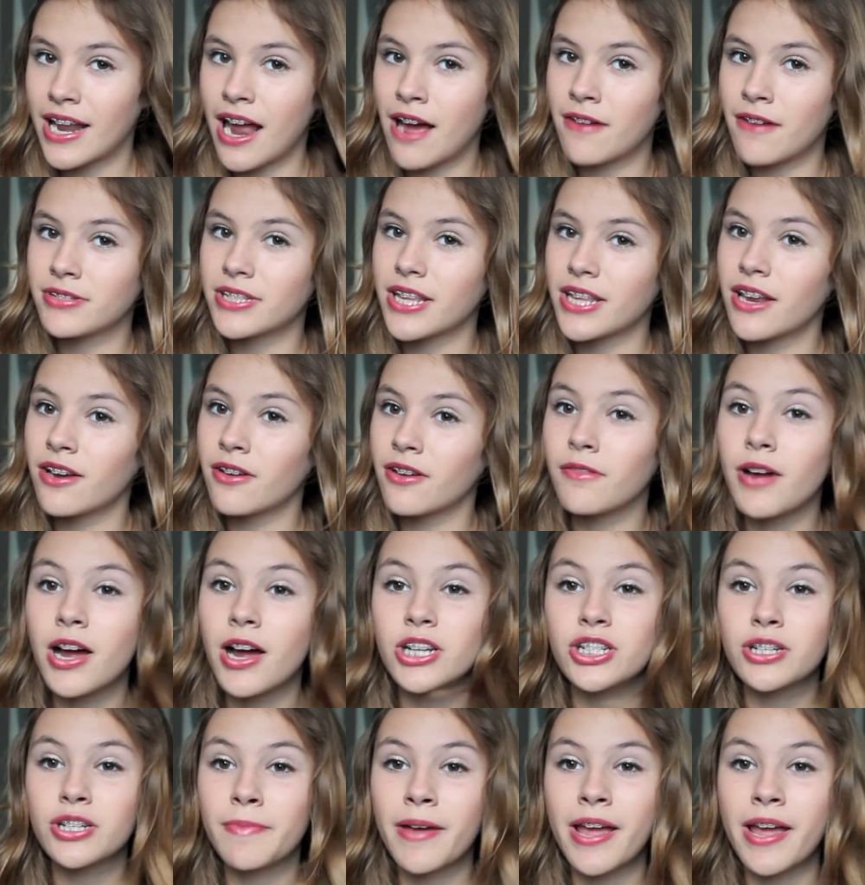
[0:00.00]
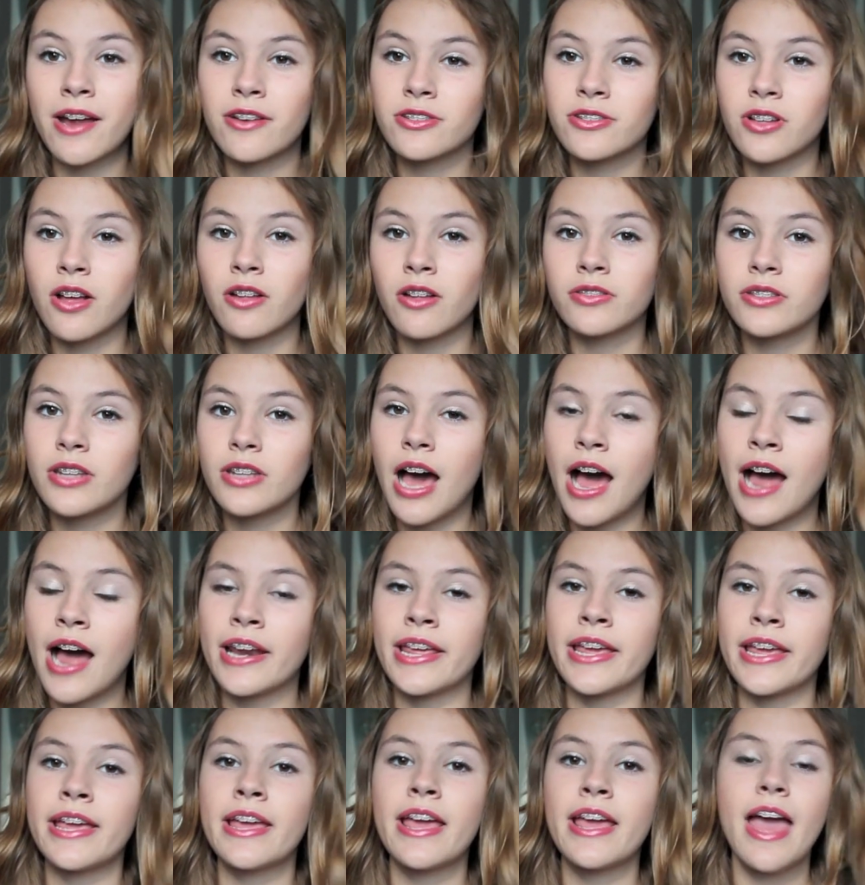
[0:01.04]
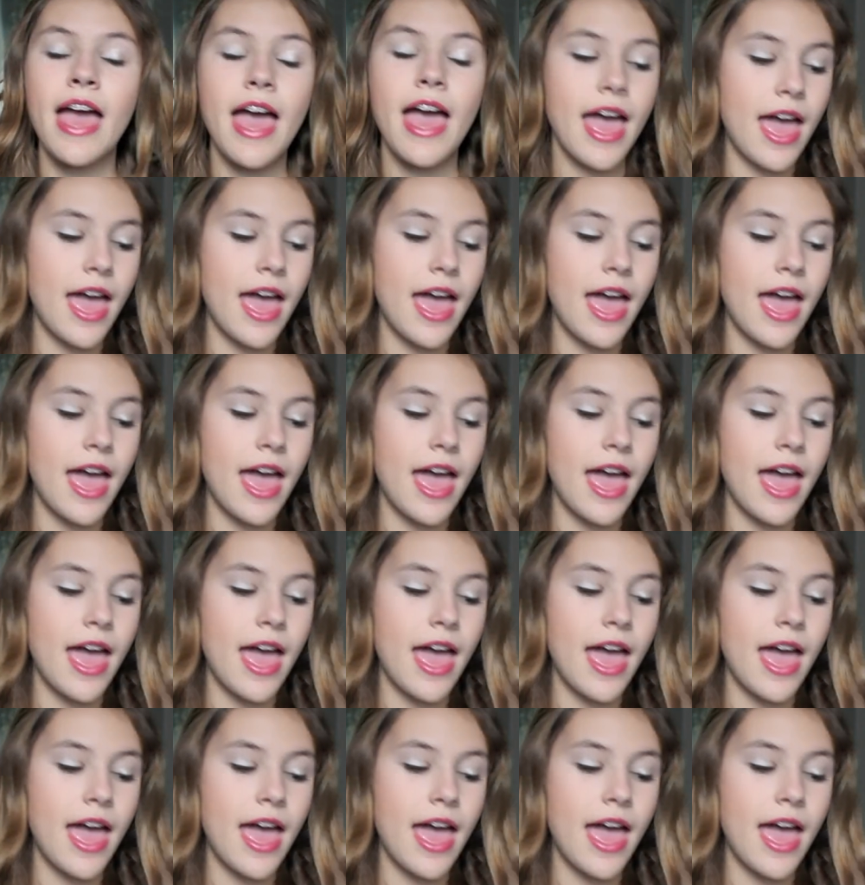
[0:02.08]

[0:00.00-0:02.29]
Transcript: I was in a rush and my hair's all knotty